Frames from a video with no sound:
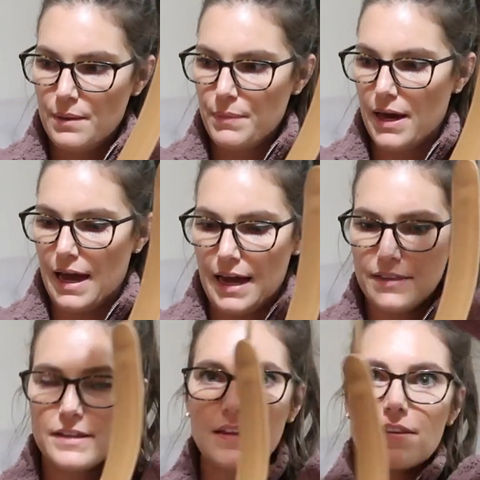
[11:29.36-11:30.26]
But I
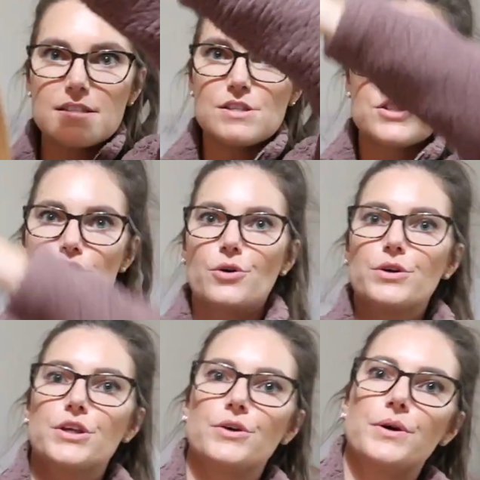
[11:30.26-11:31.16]
think that this is so
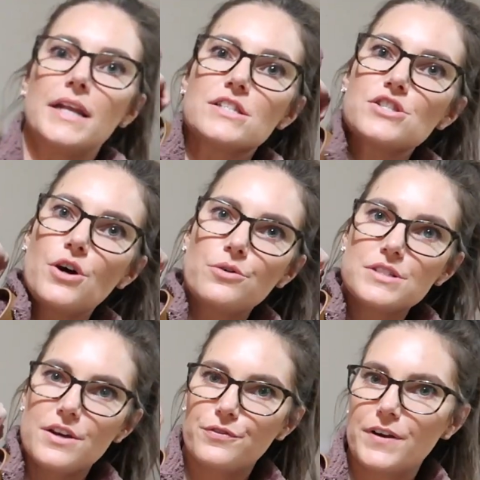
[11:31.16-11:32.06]
cute. It's so
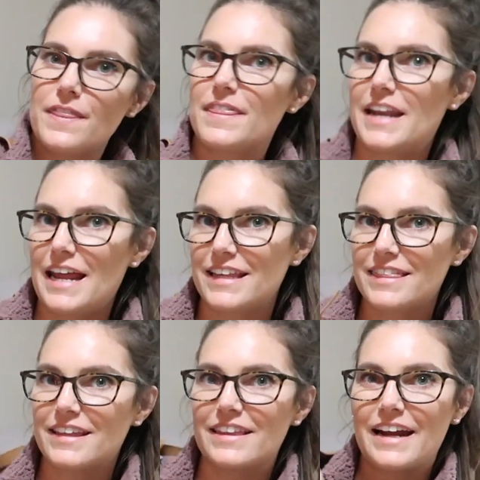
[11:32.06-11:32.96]
different than
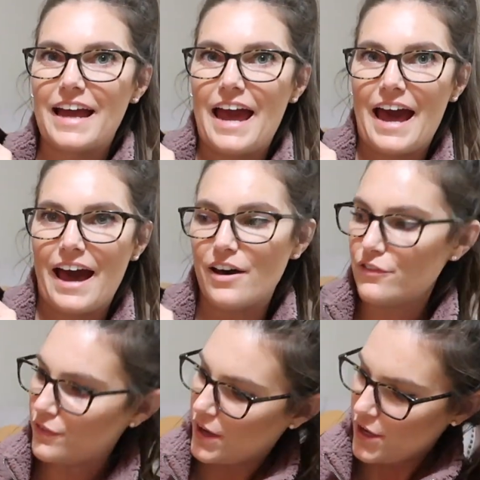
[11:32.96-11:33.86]
anything that I
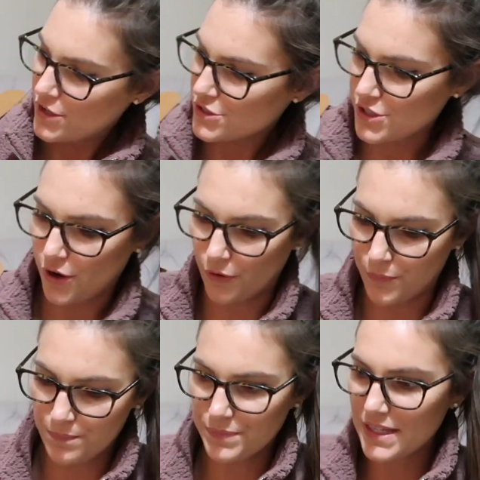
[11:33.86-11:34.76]
have.
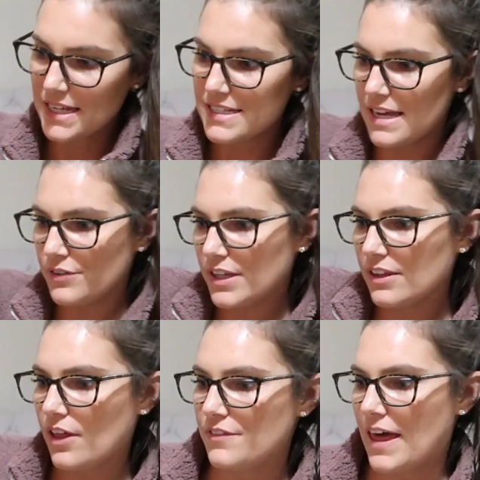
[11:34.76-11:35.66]
So definitely
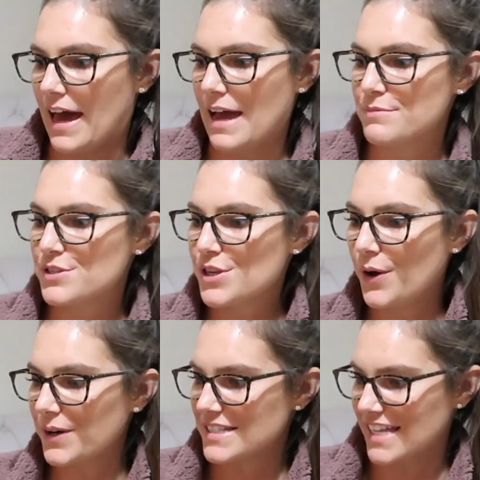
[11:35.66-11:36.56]
love that. I'm
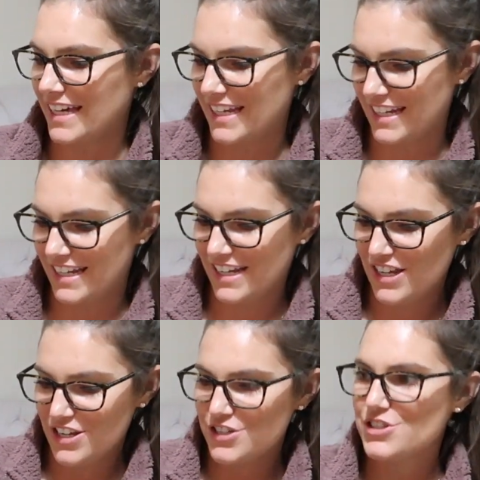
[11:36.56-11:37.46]
so excited
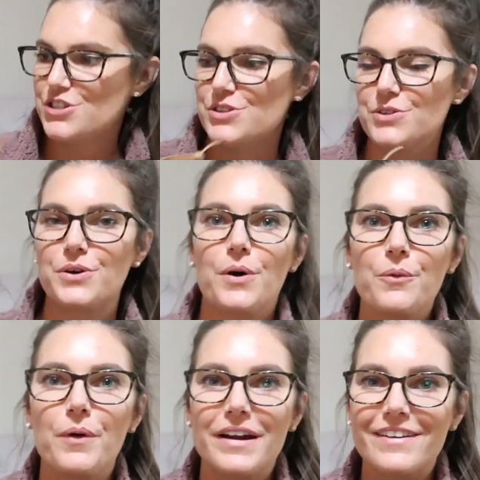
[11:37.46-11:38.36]
to
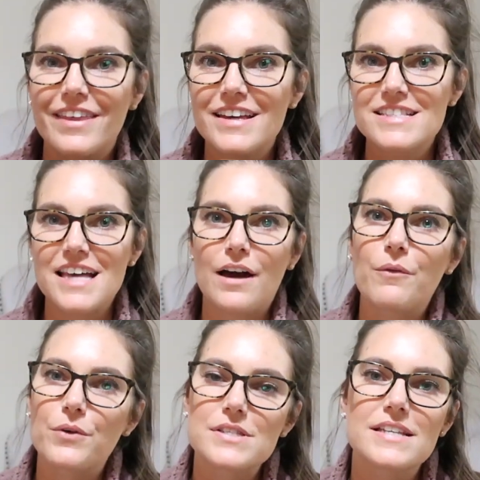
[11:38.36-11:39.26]
wear this. I
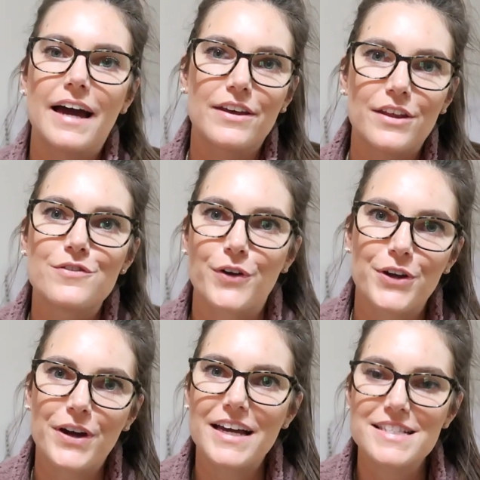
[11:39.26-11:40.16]
will style it for
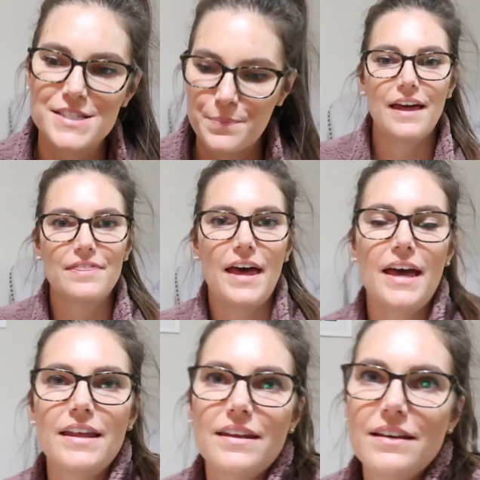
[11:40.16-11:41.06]
you guys. And
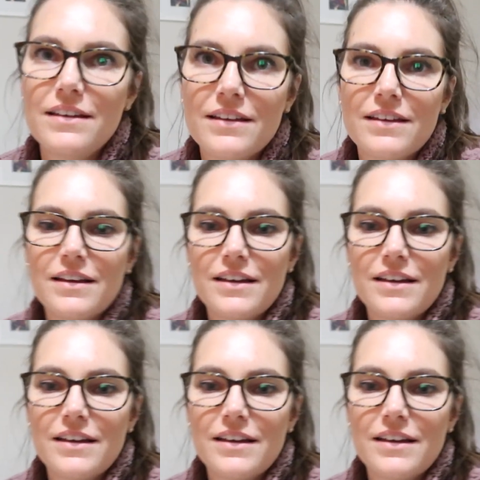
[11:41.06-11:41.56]
then